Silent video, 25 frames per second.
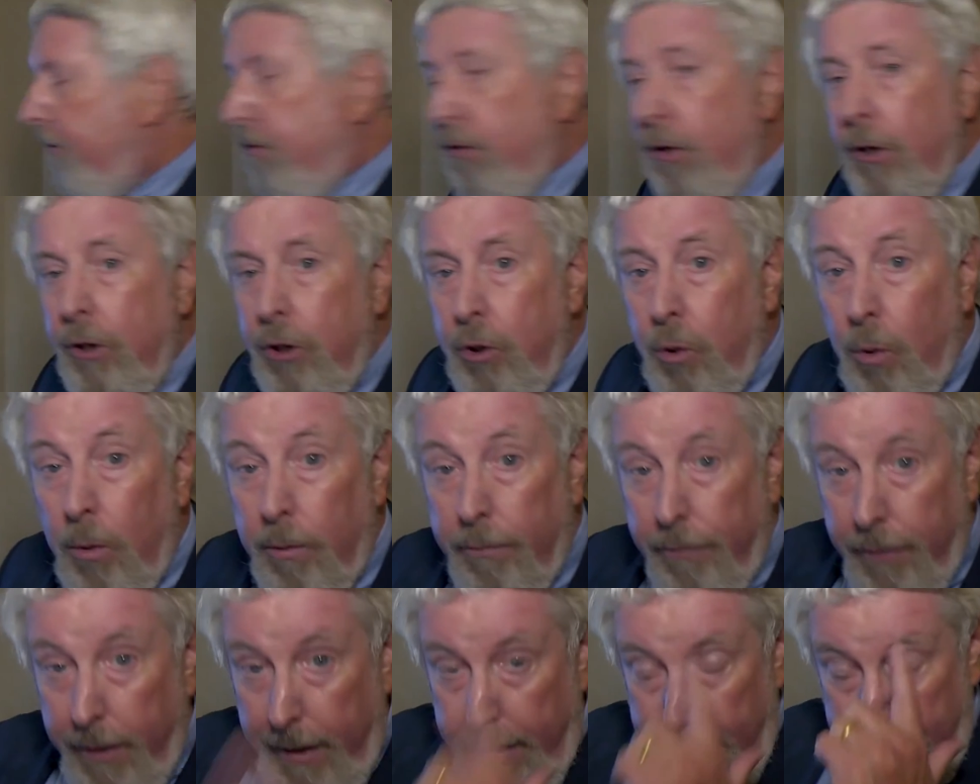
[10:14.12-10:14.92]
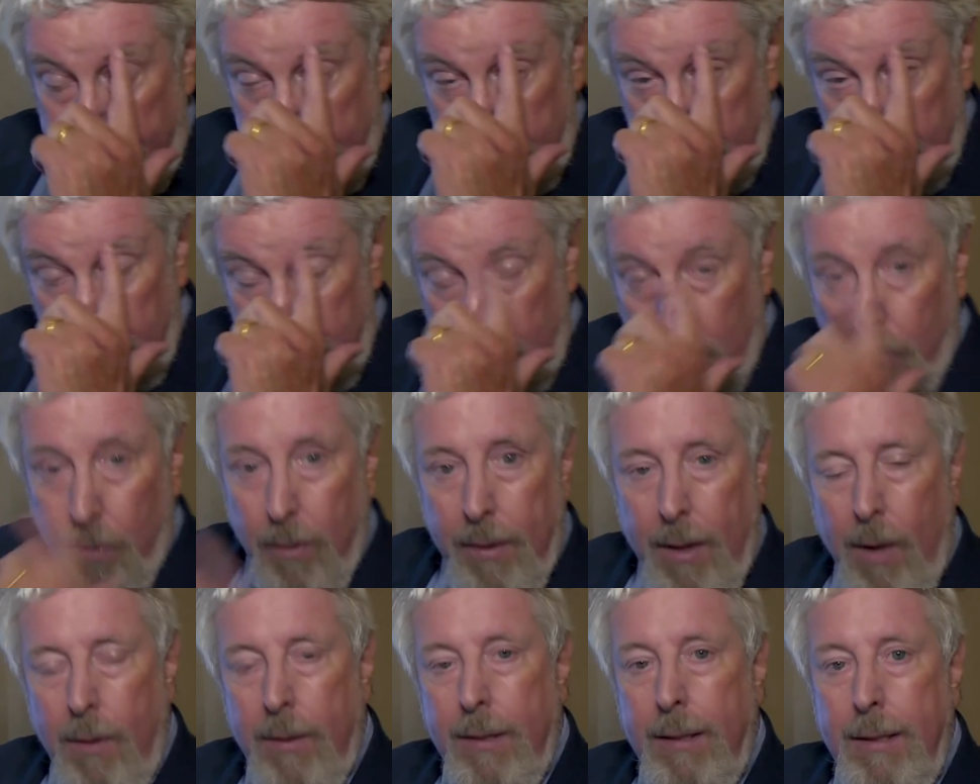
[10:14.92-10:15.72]
virtue of that,
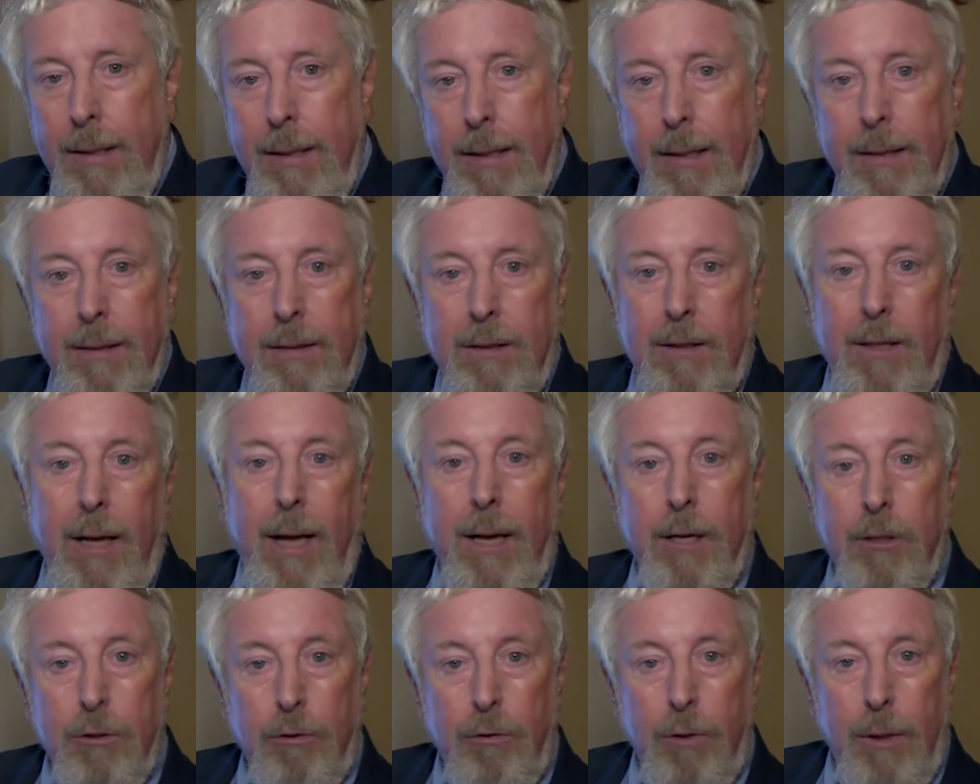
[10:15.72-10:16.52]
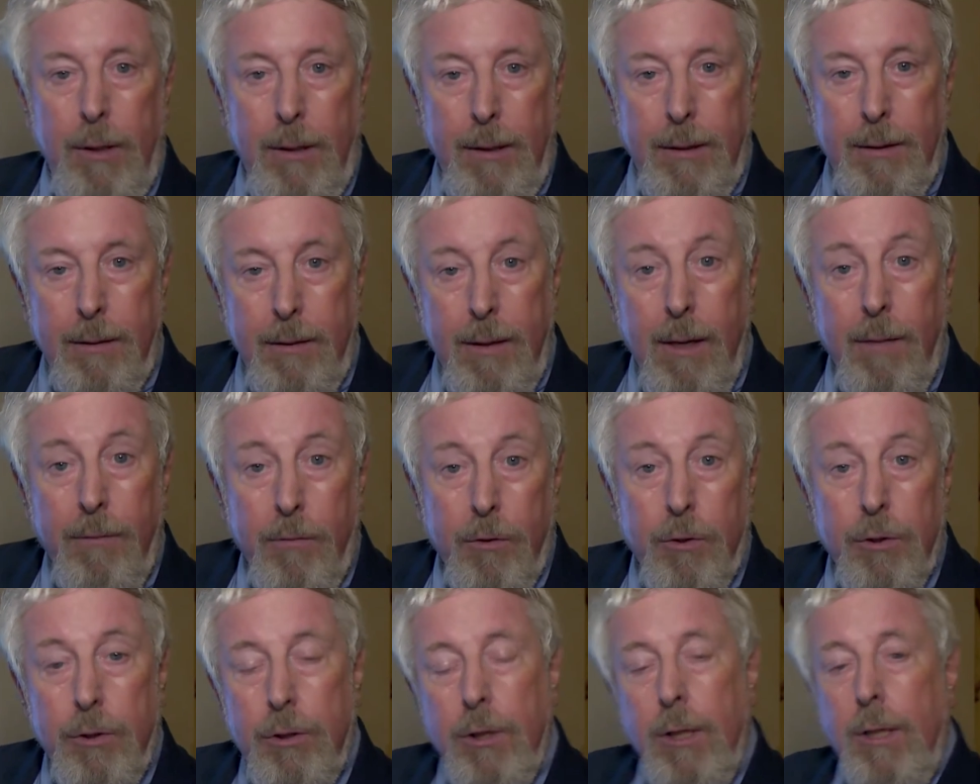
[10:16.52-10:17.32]
without any extra
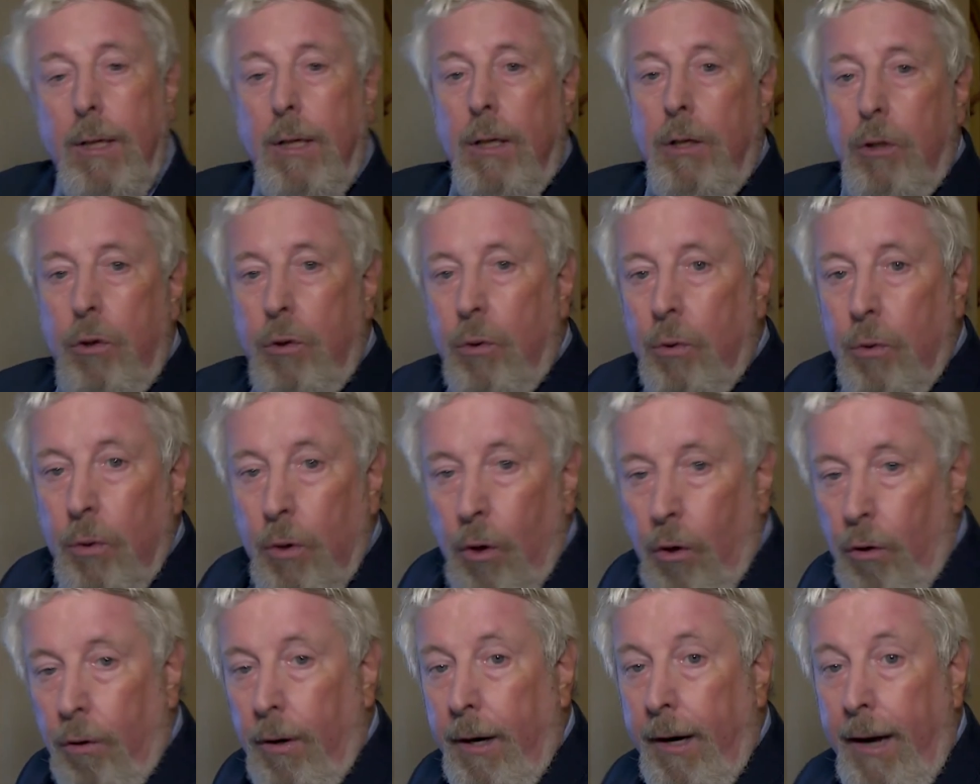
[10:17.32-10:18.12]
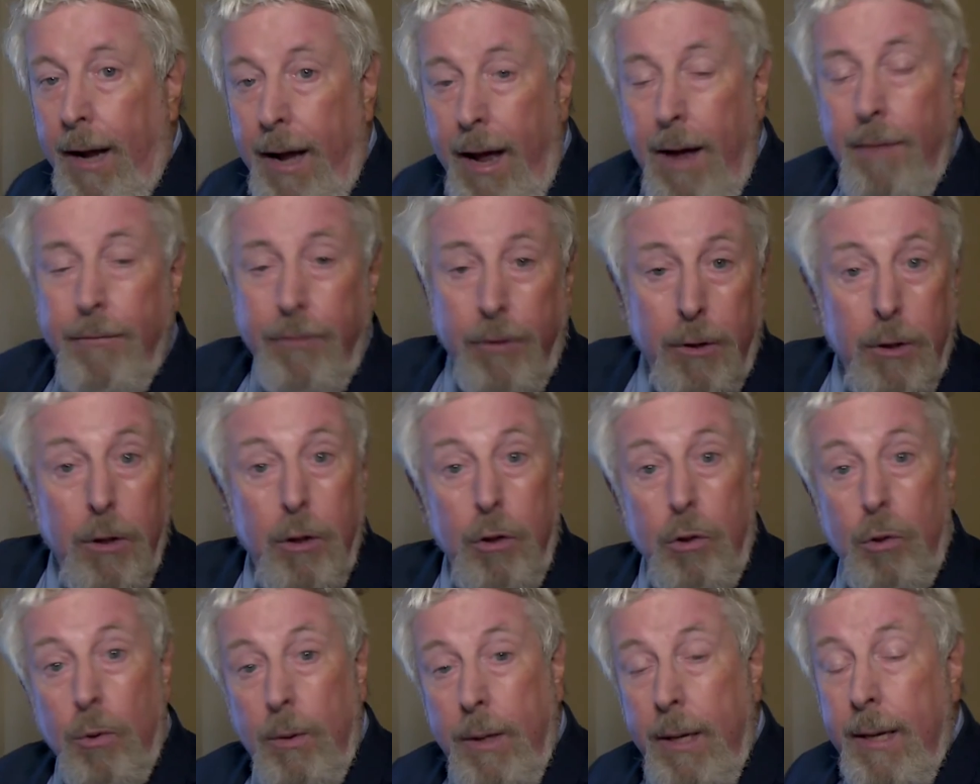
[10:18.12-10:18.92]
endeavors you
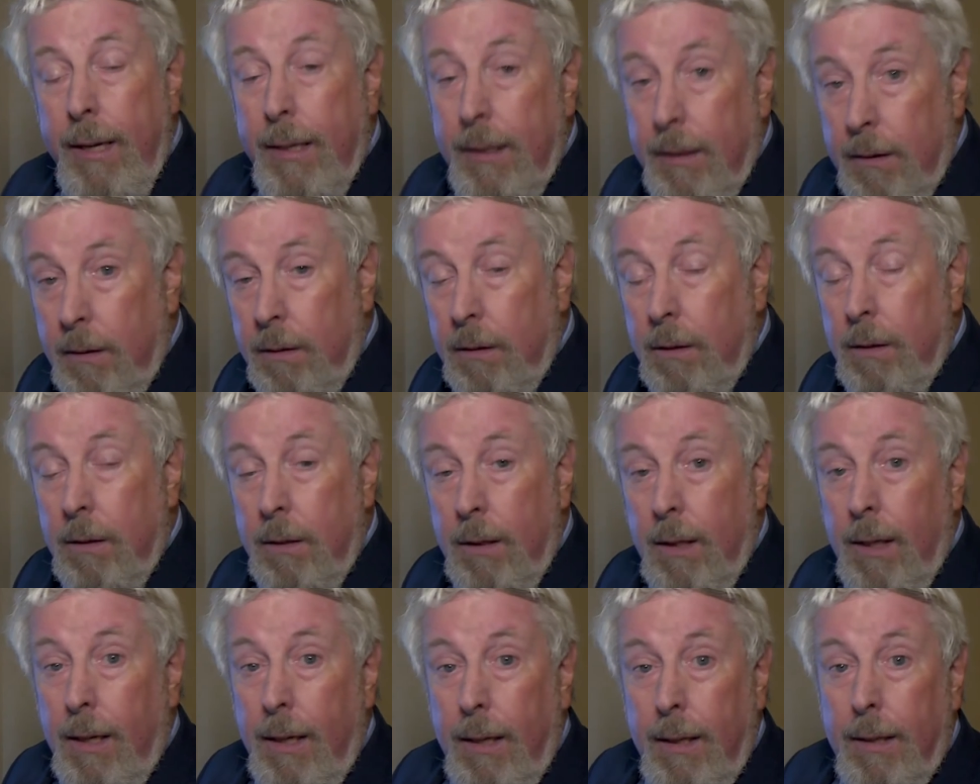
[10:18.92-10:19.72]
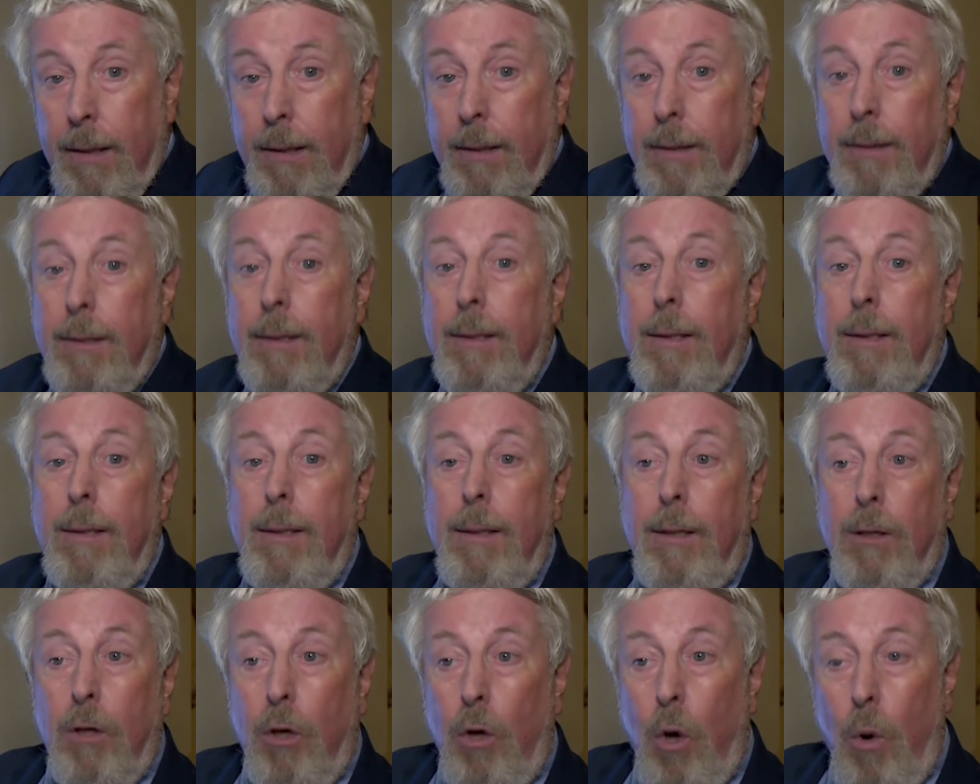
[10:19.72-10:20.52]
can
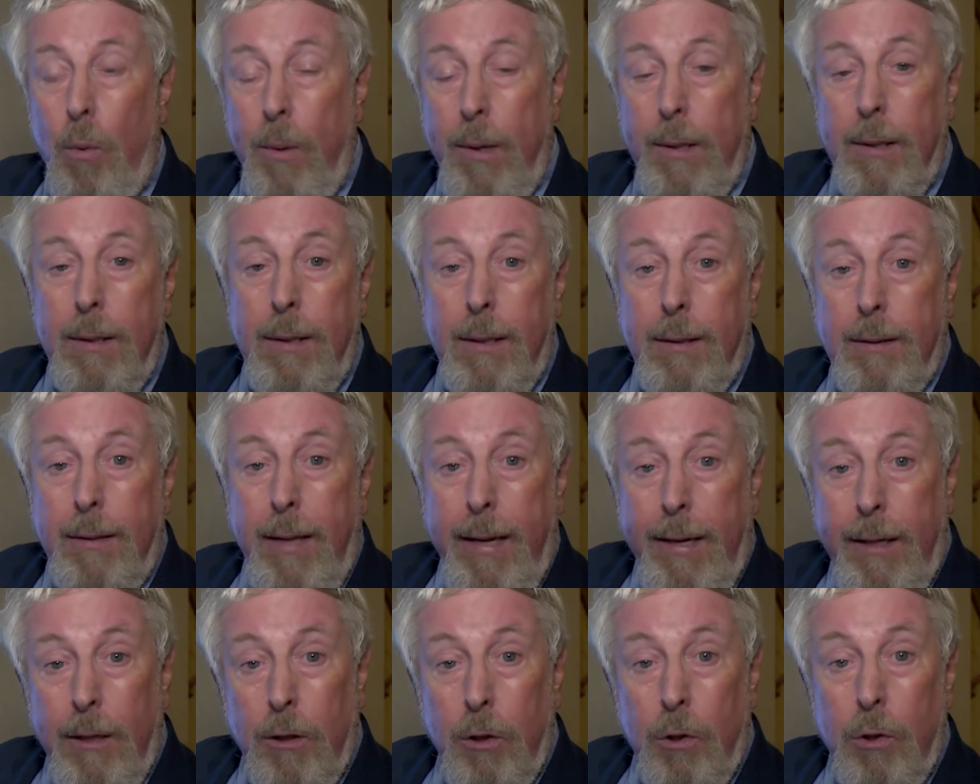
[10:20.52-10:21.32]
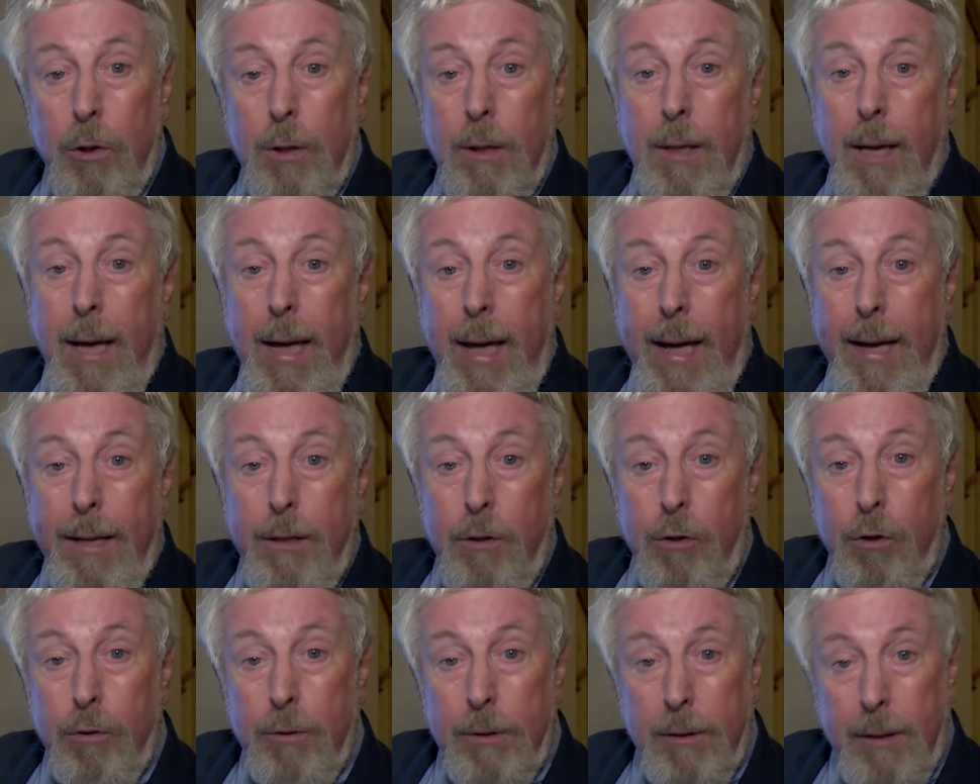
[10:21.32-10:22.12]
go in and take a look
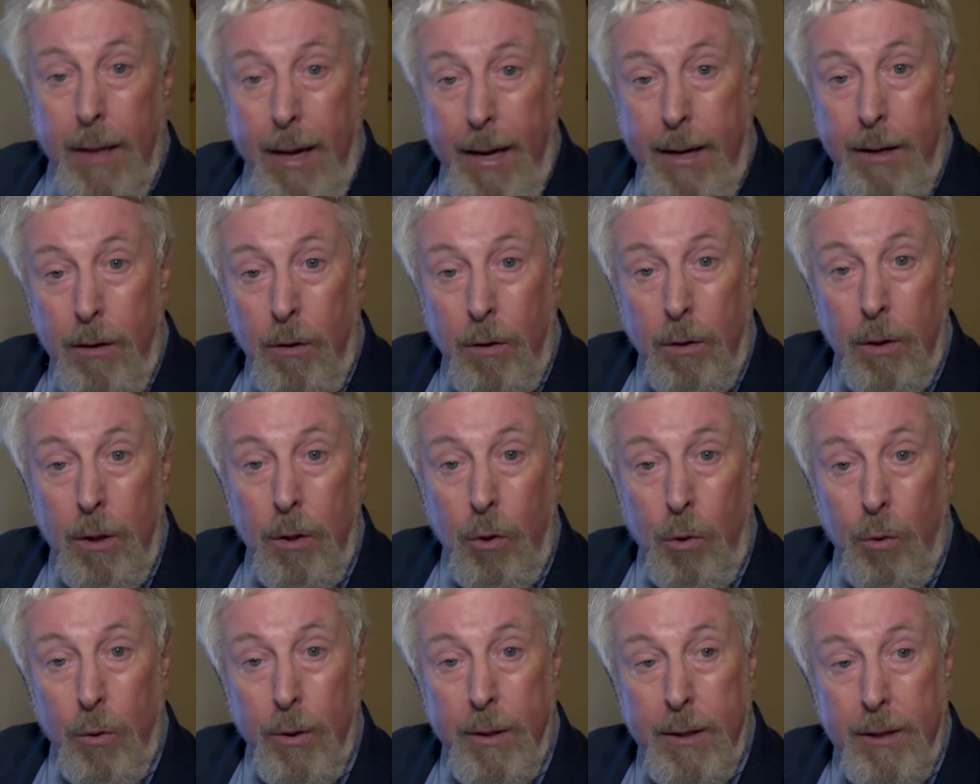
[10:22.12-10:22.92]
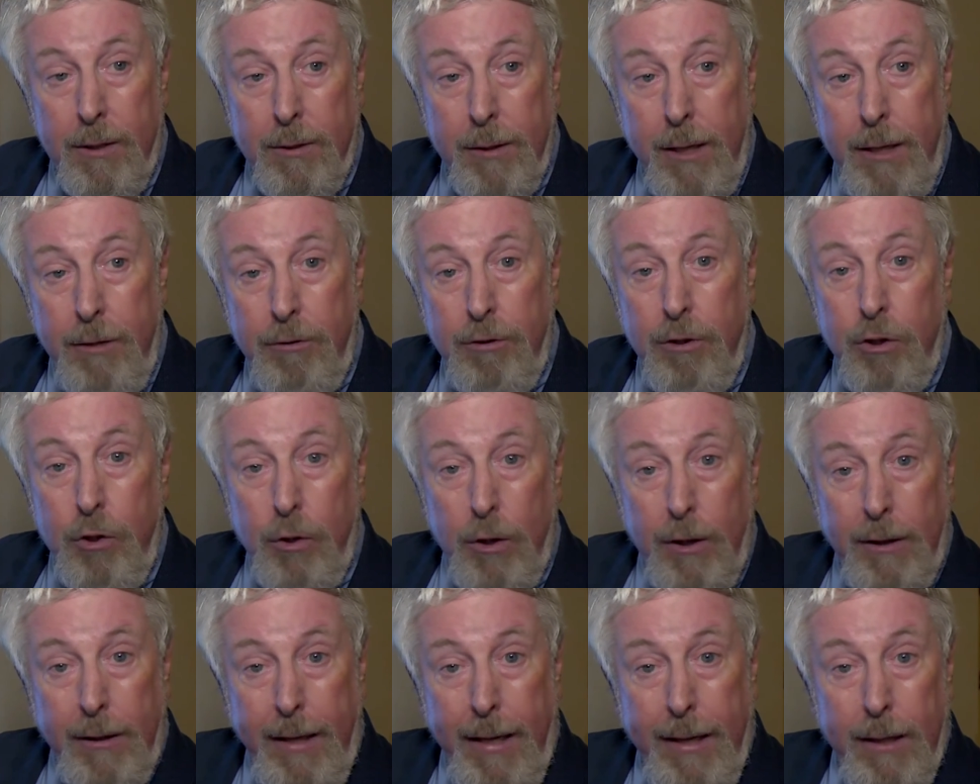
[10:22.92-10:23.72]
at your entire organization. You
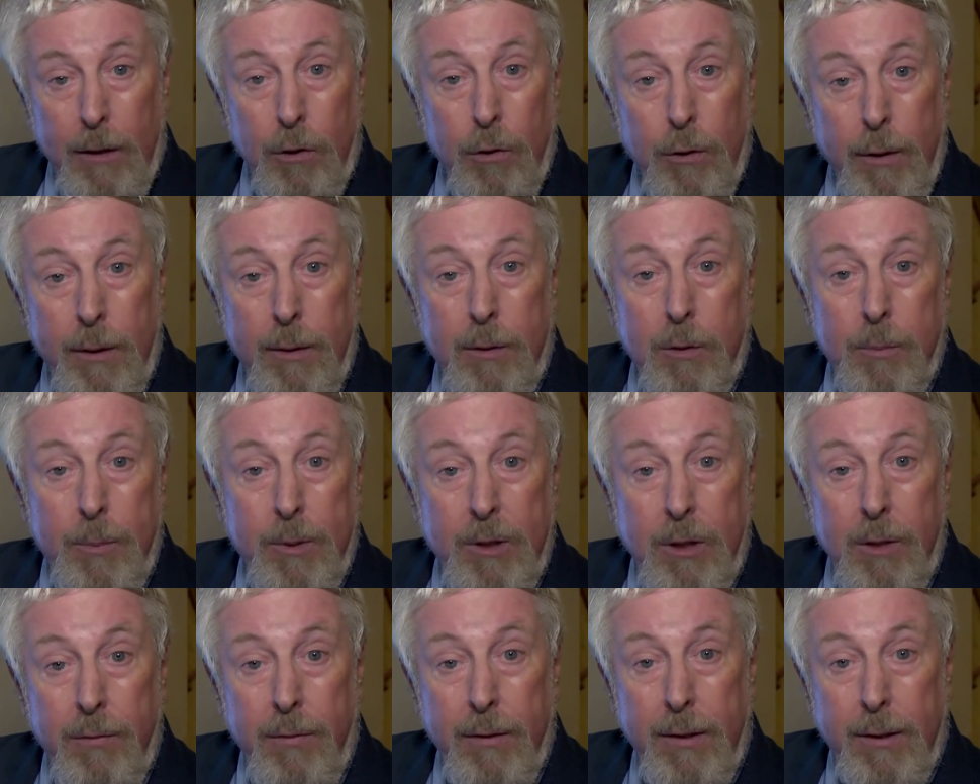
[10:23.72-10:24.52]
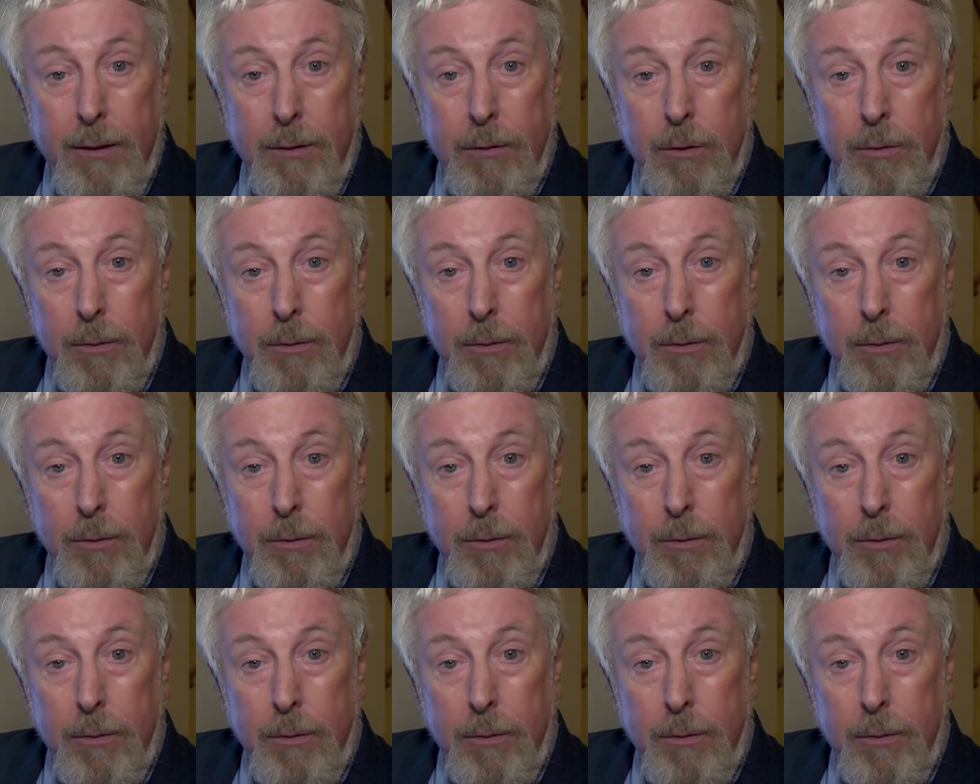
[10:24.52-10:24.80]
can take a look at specific